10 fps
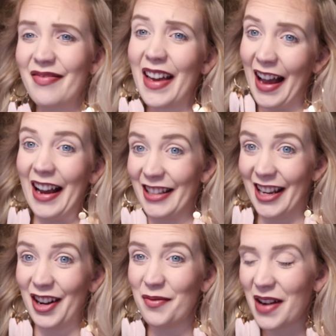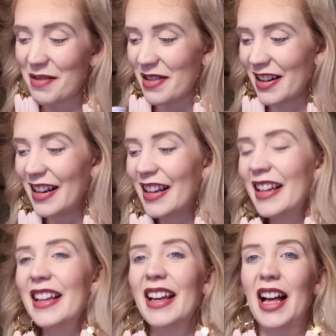my eyeshadow primer.
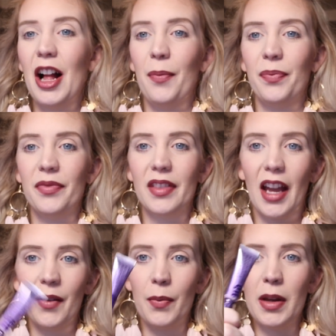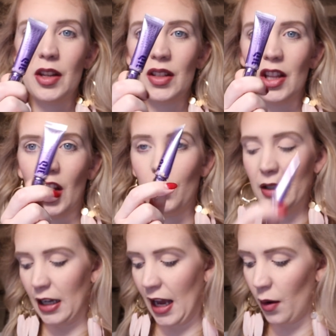I've been using the
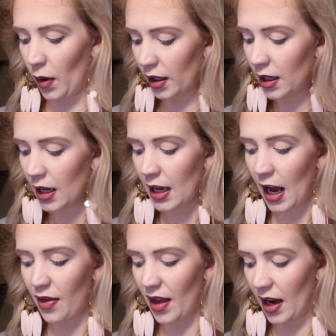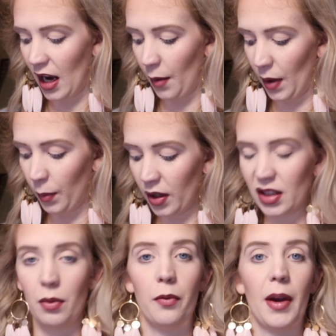Urban Decay one, and then I put
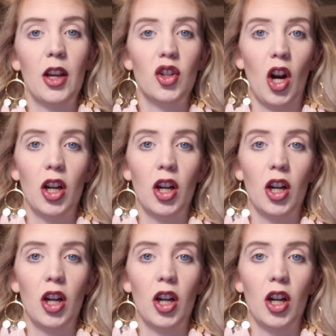some of my